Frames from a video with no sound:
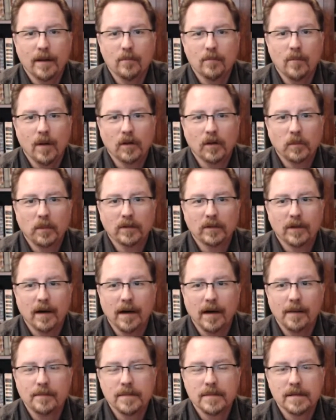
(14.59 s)
multiple
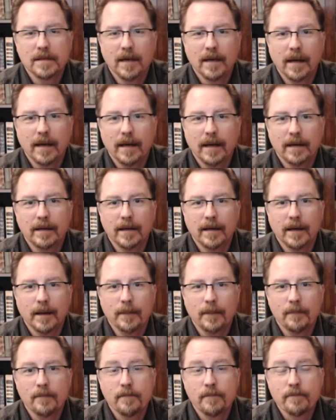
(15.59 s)
times and
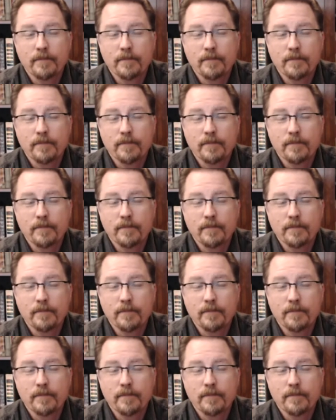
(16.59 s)
um,